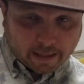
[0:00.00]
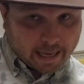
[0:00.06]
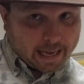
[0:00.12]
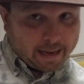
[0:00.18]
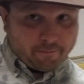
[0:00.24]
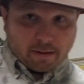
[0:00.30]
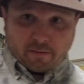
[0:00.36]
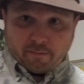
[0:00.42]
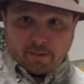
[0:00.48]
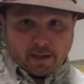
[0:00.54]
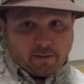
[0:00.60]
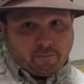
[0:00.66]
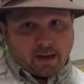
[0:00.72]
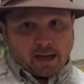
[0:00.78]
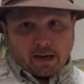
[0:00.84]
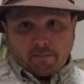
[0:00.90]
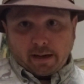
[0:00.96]
I've never been
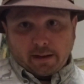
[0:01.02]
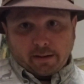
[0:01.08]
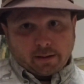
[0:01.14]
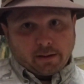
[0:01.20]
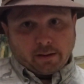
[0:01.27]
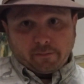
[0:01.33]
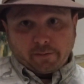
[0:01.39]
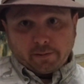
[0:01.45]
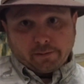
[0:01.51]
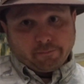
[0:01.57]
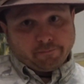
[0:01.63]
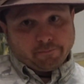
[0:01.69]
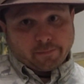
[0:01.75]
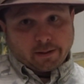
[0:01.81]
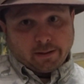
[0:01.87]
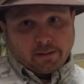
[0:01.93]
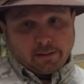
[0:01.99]
invited by the governor.
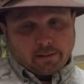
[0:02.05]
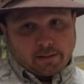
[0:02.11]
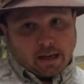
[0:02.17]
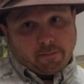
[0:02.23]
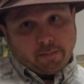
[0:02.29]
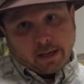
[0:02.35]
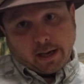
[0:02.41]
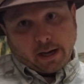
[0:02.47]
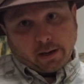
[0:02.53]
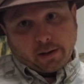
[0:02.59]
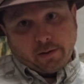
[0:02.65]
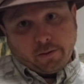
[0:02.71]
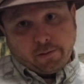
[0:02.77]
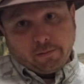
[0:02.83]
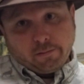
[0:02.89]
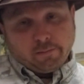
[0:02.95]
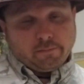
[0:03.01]
That'd be kind of
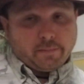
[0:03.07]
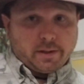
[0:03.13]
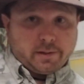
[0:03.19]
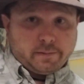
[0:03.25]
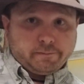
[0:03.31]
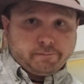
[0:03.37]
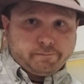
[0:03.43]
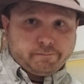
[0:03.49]
cool, but